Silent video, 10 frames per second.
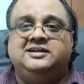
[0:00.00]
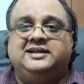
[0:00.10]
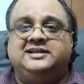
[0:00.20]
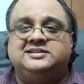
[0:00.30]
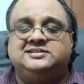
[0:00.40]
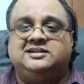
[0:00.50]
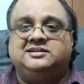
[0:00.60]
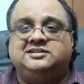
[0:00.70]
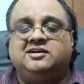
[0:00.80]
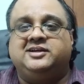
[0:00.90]
is
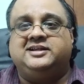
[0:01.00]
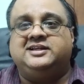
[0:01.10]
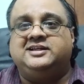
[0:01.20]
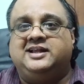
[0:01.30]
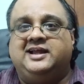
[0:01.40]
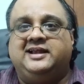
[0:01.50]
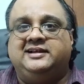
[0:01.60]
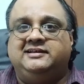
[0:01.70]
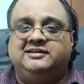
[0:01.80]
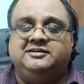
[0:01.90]
targeted,
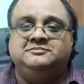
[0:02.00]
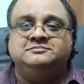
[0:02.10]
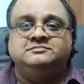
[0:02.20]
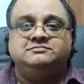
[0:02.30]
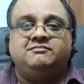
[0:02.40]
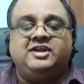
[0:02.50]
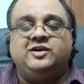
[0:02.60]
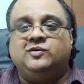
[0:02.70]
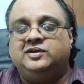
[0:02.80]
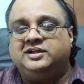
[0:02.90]
and
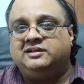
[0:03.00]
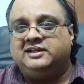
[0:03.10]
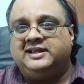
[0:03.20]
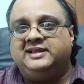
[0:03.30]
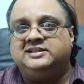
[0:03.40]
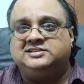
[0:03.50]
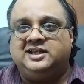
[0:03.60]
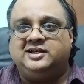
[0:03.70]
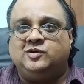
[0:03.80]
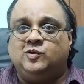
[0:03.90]
he is
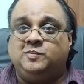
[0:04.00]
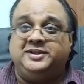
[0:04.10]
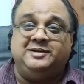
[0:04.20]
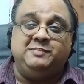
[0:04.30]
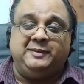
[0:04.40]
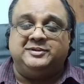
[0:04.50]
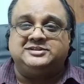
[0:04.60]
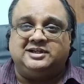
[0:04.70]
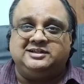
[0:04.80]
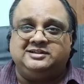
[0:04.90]
let go, but then people
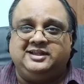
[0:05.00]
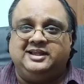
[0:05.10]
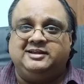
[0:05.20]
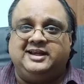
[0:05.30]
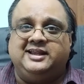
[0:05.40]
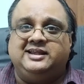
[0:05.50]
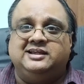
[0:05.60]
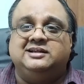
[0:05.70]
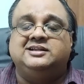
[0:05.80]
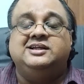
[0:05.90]
start getting
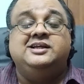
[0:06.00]
killed.